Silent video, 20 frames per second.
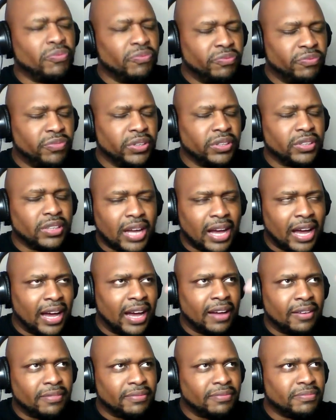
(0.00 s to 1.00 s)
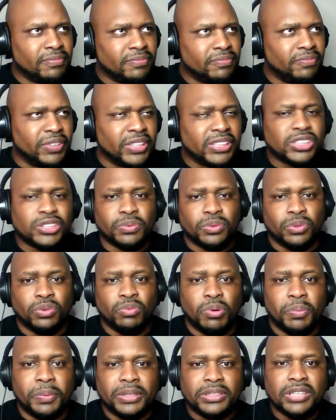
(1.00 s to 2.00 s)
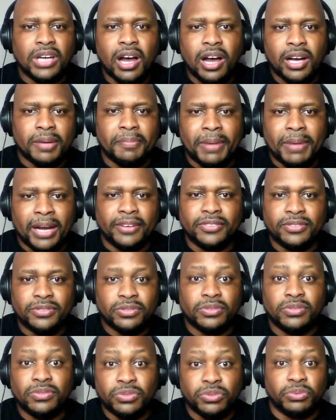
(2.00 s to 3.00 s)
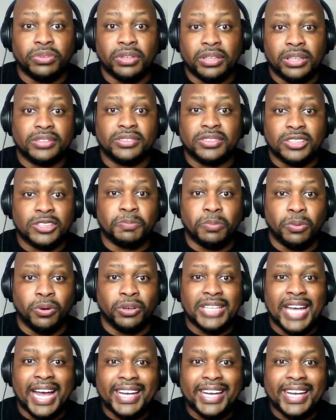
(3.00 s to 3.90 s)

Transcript: visceral when we talk about through the lens of sports. I